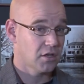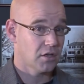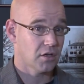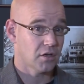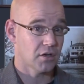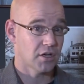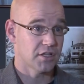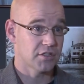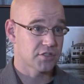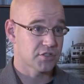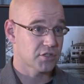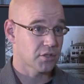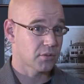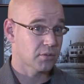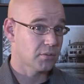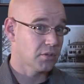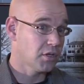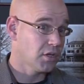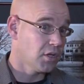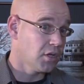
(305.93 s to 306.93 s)
All right,
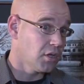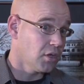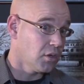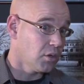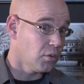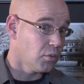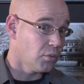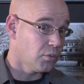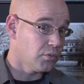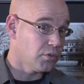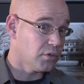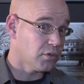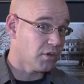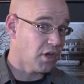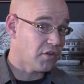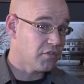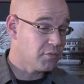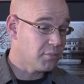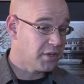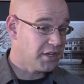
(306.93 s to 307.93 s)
so you know,
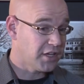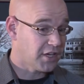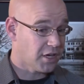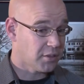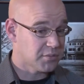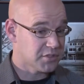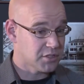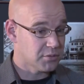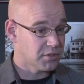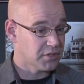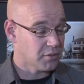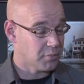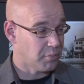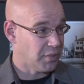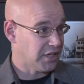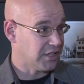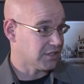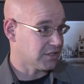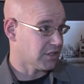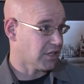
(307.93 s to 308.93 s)
everybody comes in with a
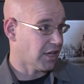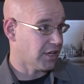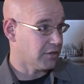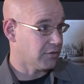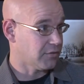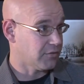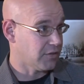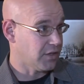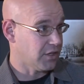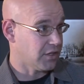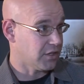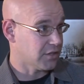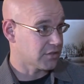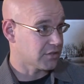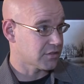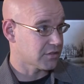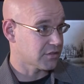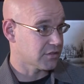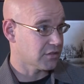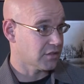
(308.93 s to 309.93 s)
baseline of
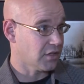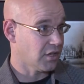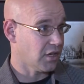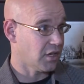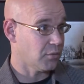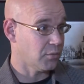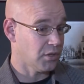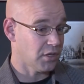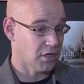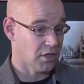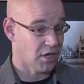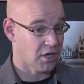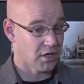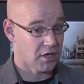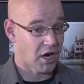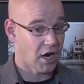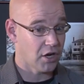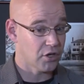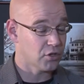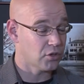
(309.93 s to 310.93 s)
fitness, and
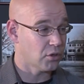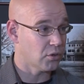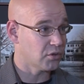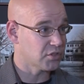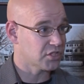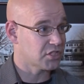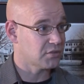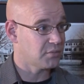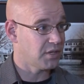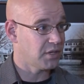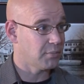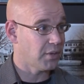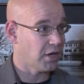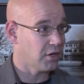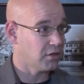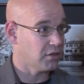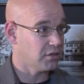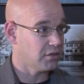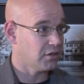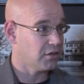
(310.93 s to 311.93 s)
our goal is to be
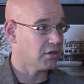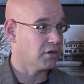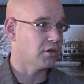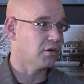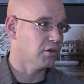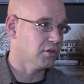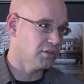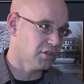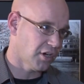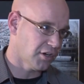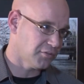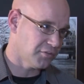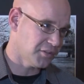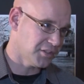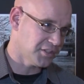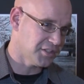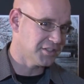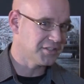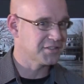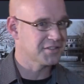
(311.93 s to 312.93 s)
better, or
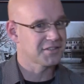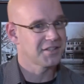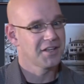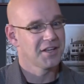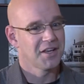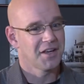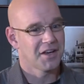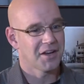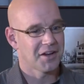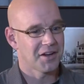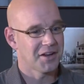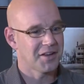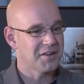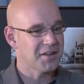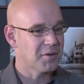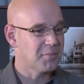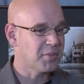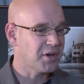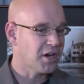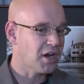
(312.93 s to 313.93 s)
non-fitness. All
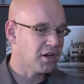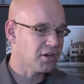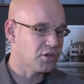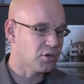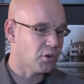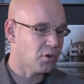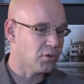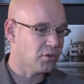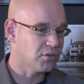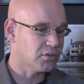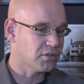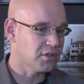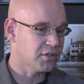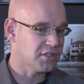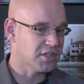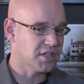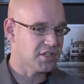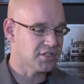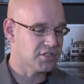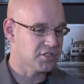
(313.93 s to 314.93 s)
right, but our goal
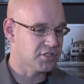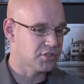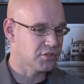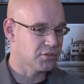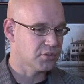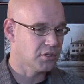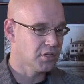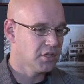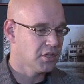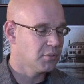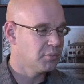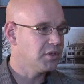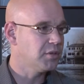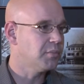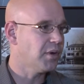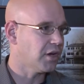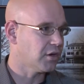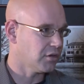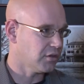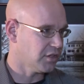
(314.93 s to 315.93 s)
is to be
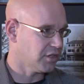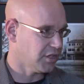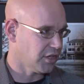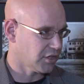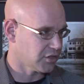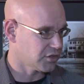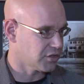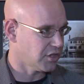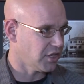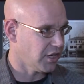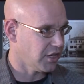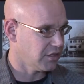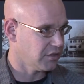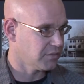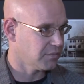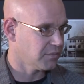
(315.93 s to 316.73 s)
better than yesterday.